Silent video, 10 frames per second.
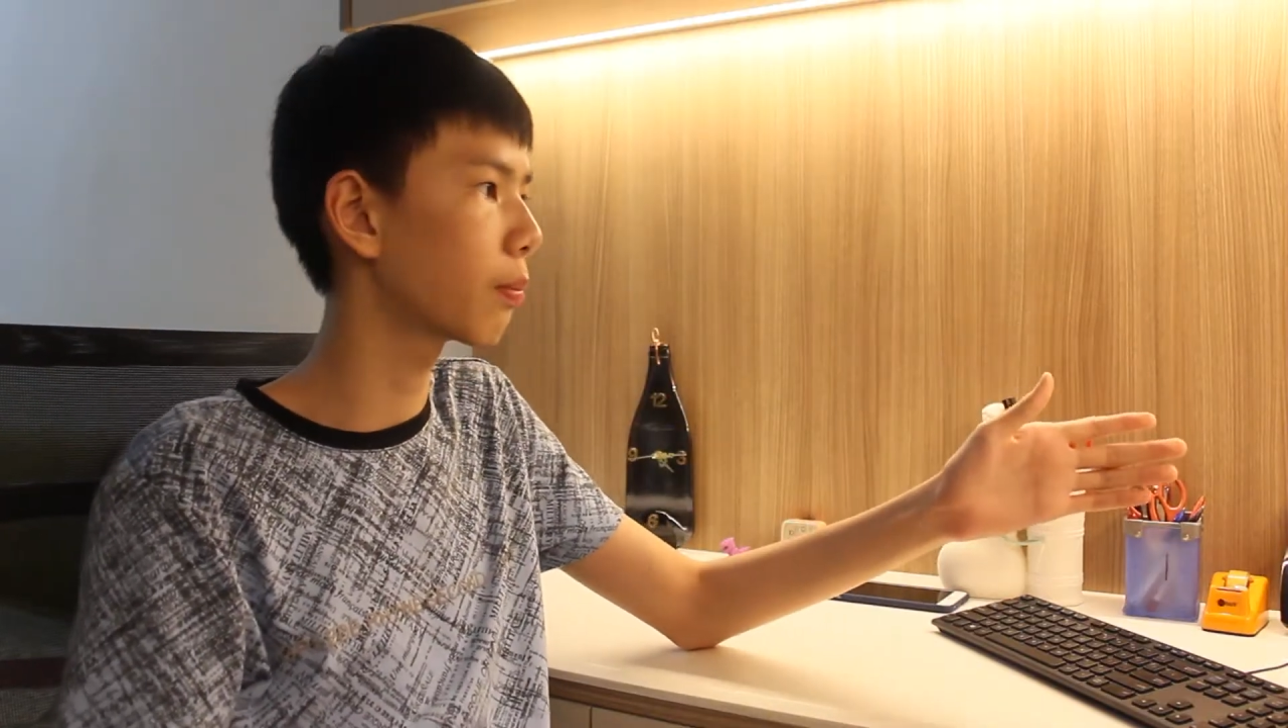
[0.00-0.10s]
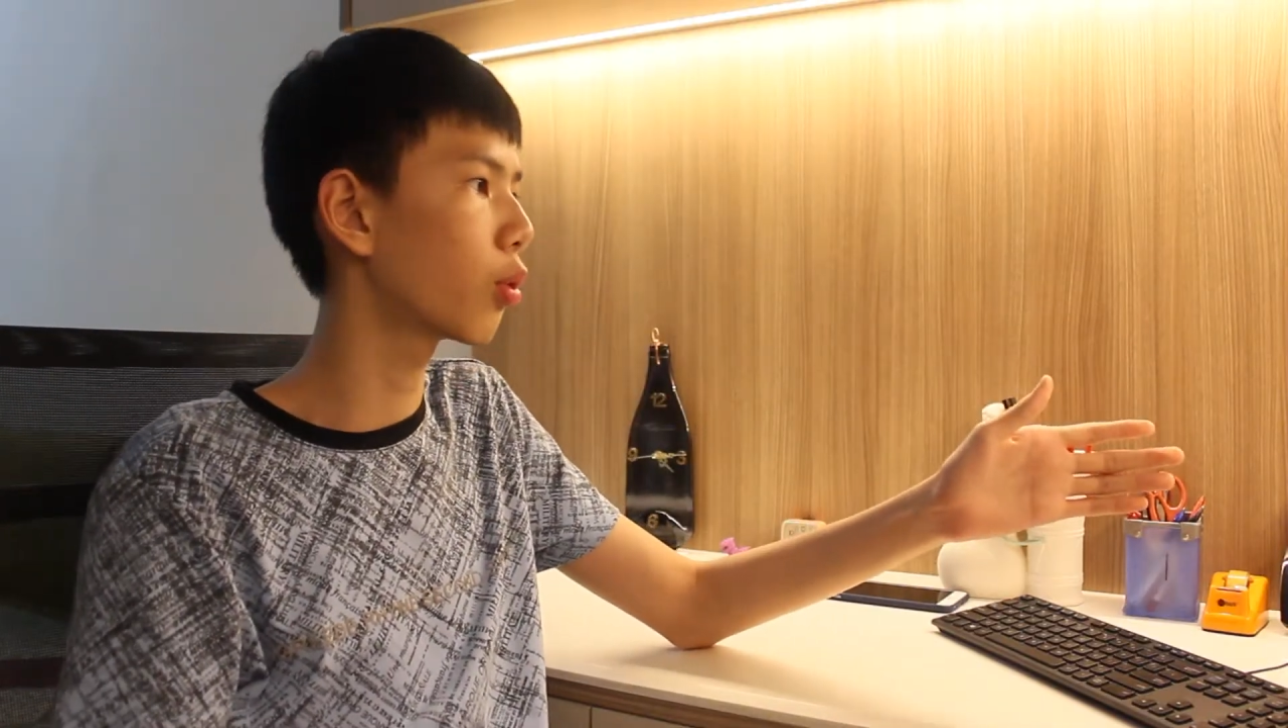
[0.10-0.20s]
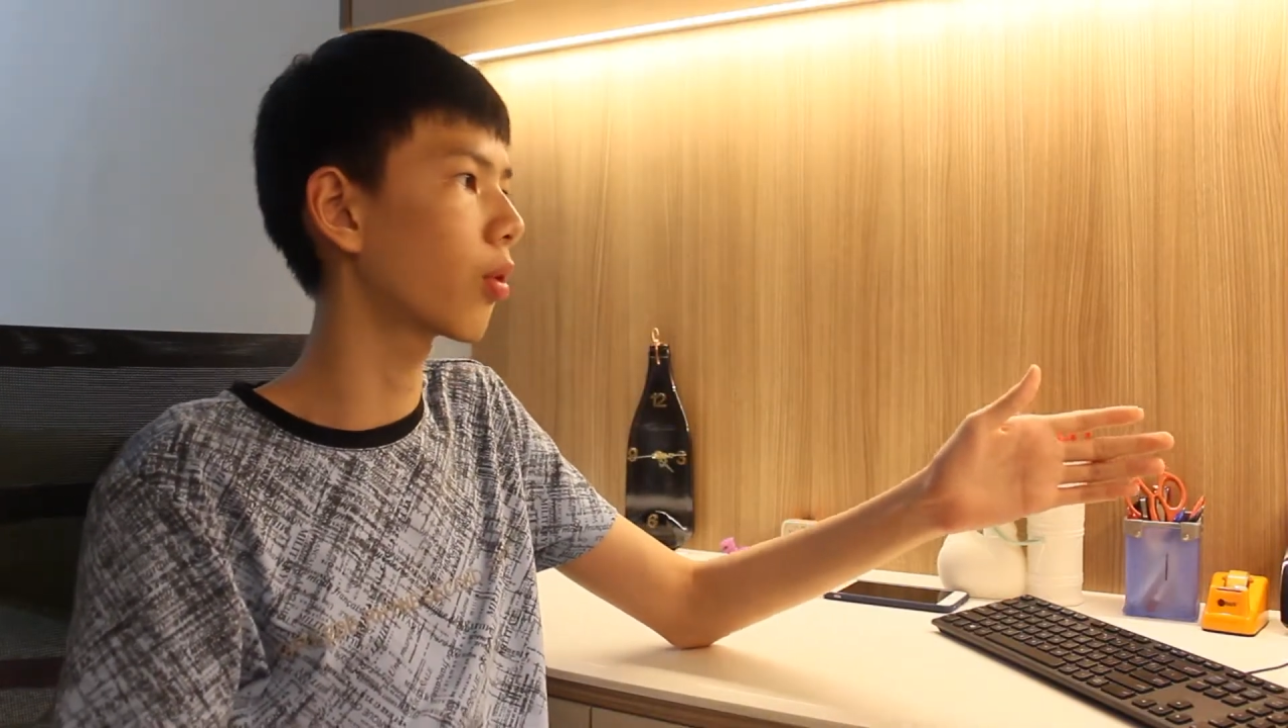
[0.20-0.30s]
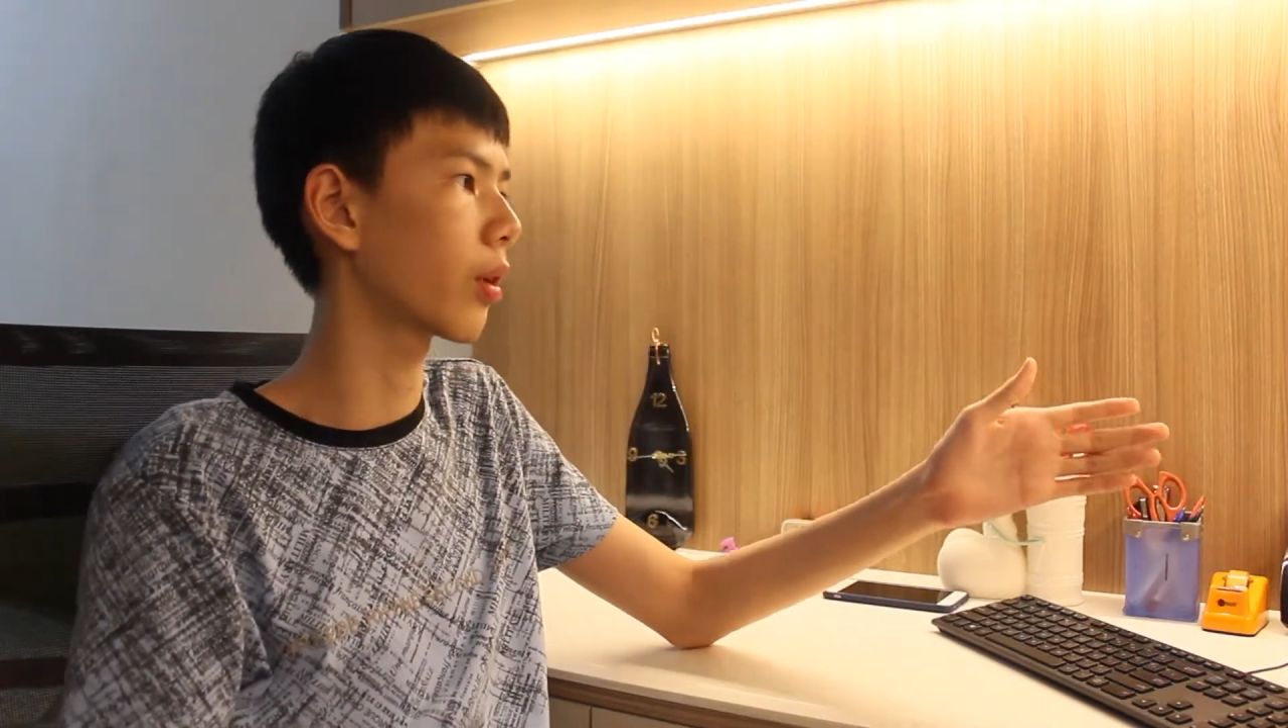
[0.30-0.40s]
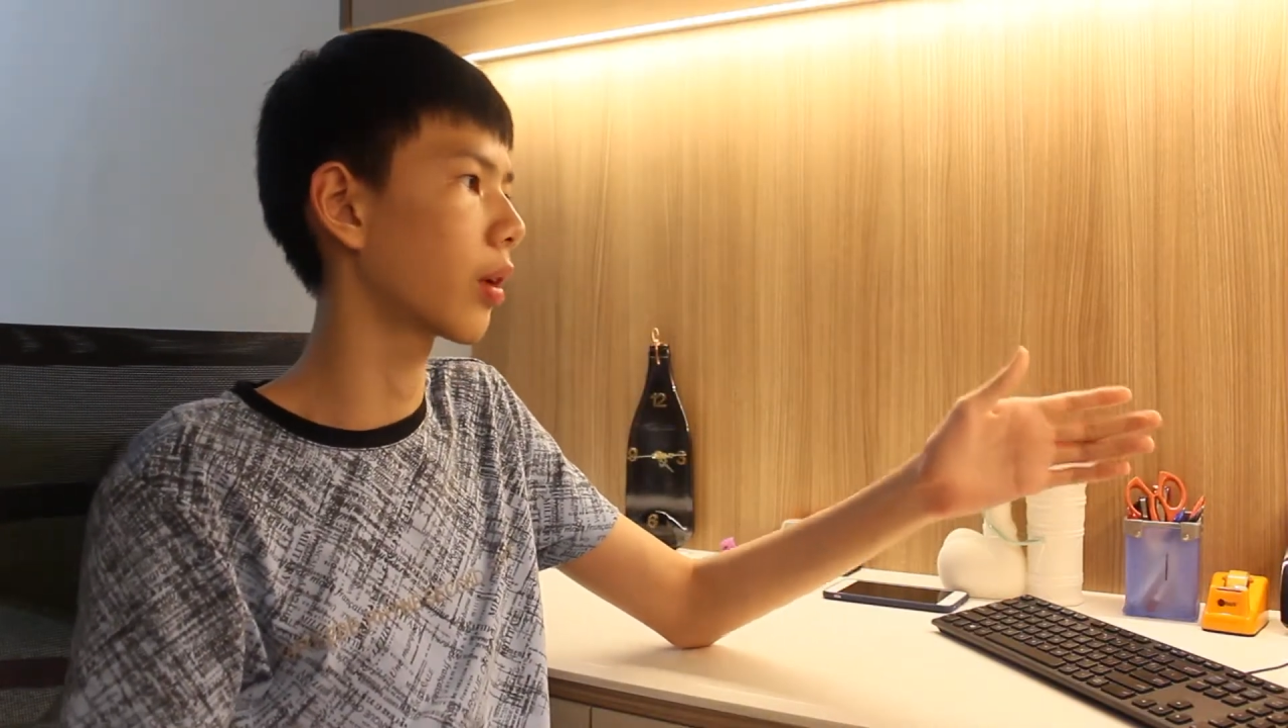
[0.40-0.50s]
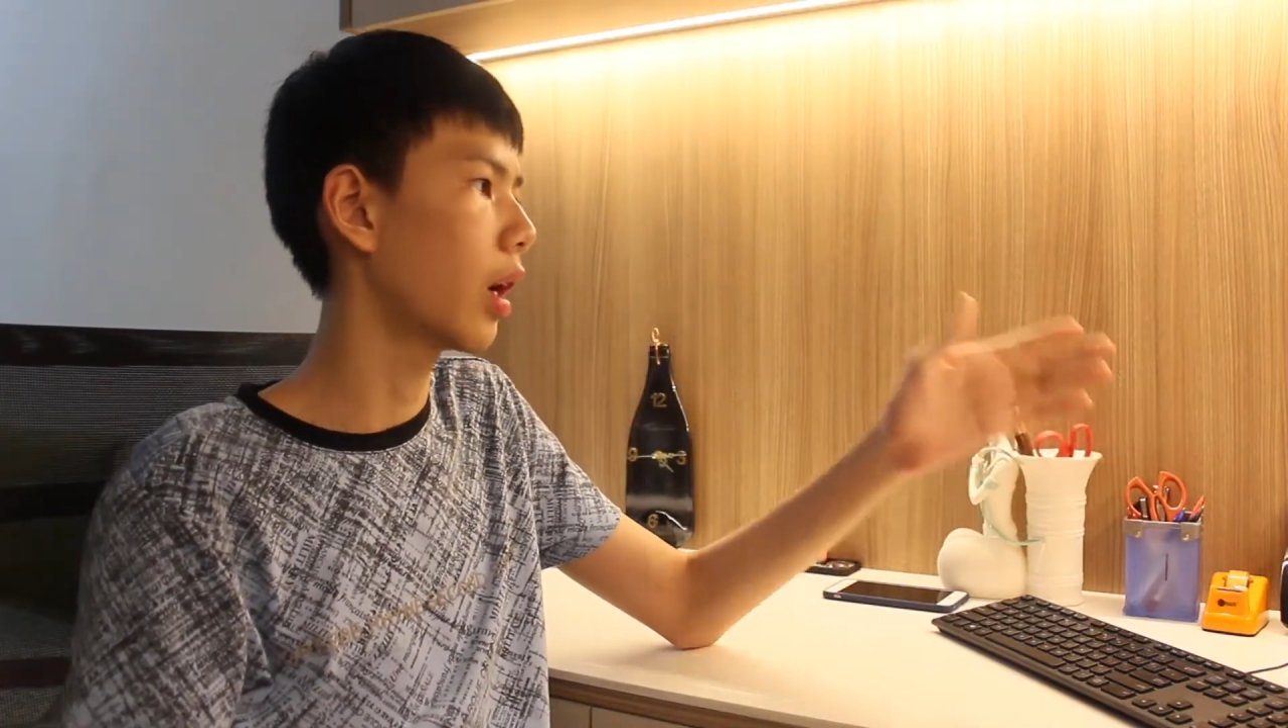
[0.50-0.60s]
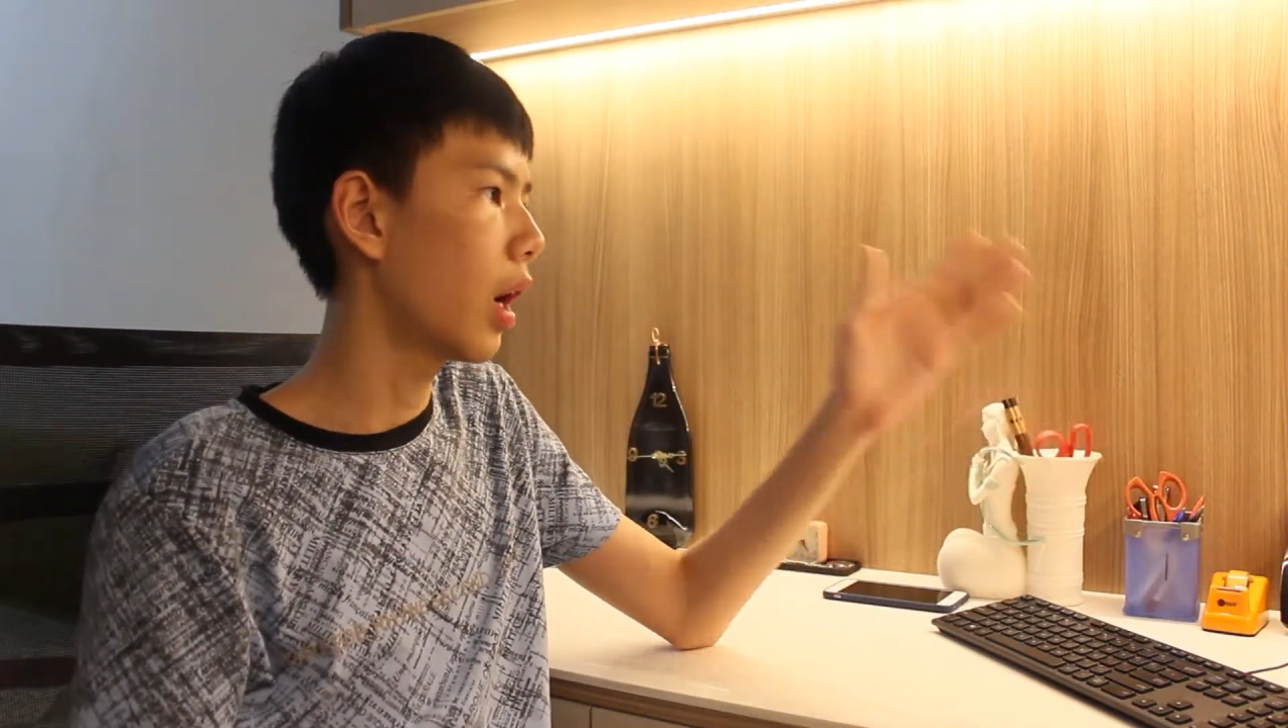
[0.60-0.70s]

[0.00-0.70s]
important.